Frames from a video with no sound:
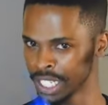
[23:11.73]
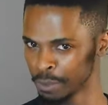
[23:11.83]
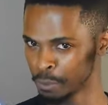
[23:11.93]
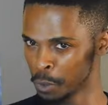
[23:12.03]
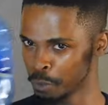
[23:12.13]

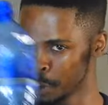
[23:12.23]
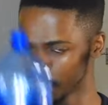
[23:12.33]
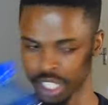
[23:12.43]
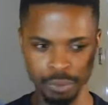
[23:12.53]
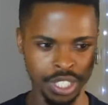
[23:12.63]

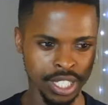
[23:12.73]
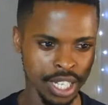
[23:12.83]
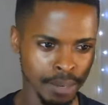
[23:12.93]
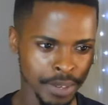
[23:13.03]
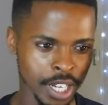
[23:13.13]
Water date. What's the
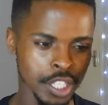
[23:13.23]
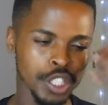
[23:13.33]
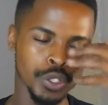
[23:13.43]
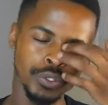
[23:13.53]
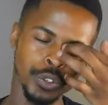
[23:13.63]
time now?
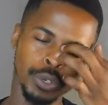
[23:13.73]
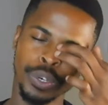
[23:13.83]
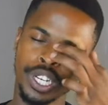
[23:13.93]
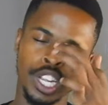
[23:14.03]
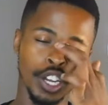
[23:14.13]
It's
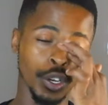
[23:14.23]
2:41.